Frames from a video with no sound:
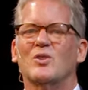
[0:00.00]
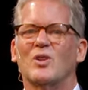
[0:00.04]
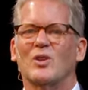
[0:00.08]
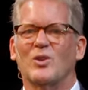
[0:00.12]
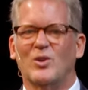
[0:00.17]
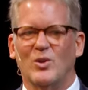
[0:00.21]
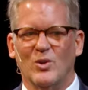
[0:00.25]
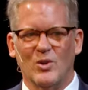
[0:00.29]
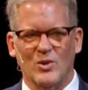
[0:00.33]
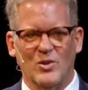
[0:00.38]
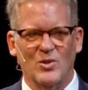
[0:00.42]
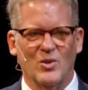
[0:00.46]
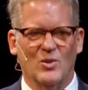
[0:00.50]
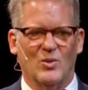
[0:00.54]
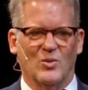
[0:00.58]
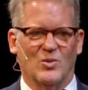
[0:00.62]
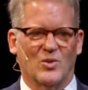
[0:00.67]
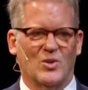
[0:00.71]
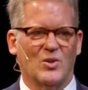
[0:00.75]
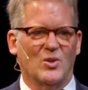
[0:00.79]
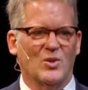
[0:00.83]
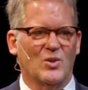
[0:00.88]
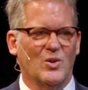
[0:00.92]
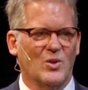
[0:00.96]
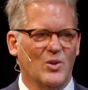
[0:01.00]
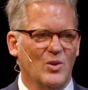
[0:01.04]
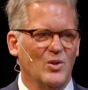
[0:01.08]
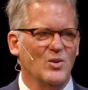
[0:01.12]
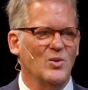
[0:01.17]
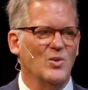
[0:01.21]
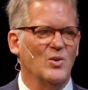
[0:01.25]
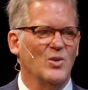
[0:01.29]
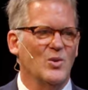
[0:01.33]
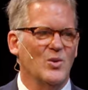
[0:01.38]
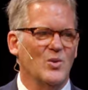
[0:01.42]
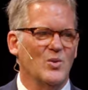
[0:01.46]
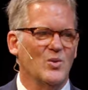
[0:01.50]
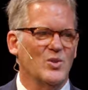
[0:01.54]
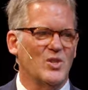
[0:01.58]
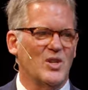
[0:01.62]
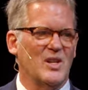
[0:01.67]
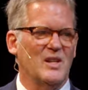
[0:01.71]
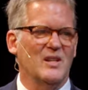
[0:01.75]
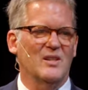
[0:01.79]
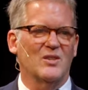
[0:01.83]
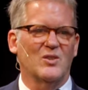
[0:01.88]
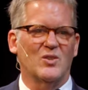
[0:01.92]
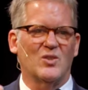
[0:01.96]
is the good news. The good
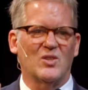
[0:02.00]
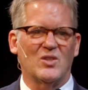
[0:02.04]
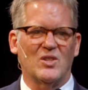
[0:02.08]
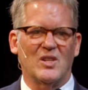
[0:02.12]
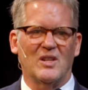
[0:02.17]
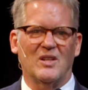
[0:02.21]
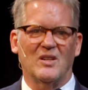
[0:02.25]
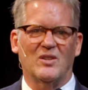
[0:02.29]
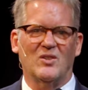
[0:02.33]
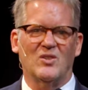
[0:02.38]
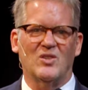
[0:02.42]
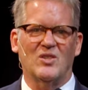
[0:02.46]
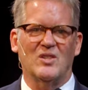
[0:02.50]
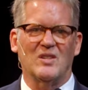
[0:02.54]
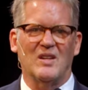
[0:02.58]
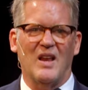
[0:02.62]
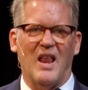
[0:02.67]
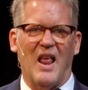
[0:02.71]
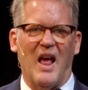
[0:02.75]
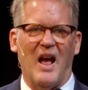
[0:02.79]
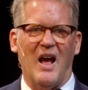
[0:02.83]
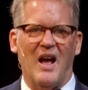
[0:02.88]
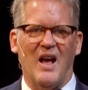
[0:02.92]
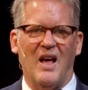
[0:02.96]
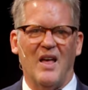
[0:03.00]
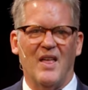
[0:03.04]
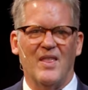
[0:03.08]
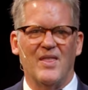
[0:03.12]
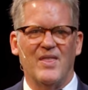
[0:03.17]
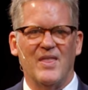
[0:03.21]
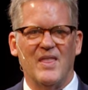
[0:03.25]
news is since uh,